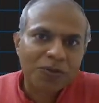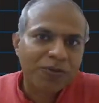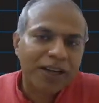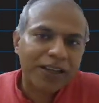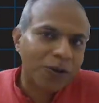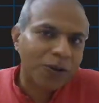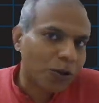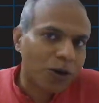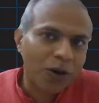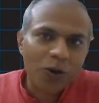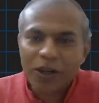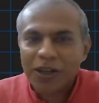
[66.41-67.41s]
to find the
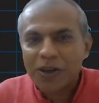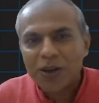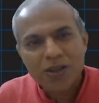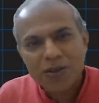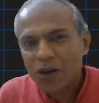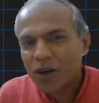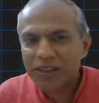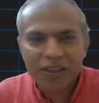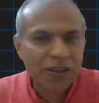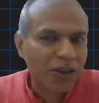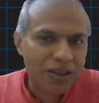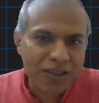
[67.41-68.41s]
total holding cost,
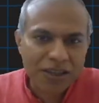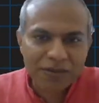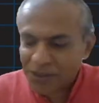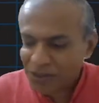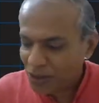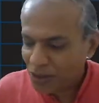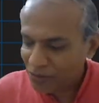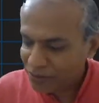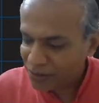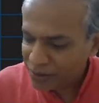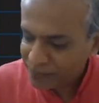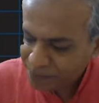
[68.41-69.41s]
ordering cost, and we solve
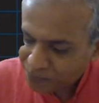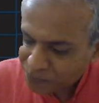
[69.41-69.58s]
it.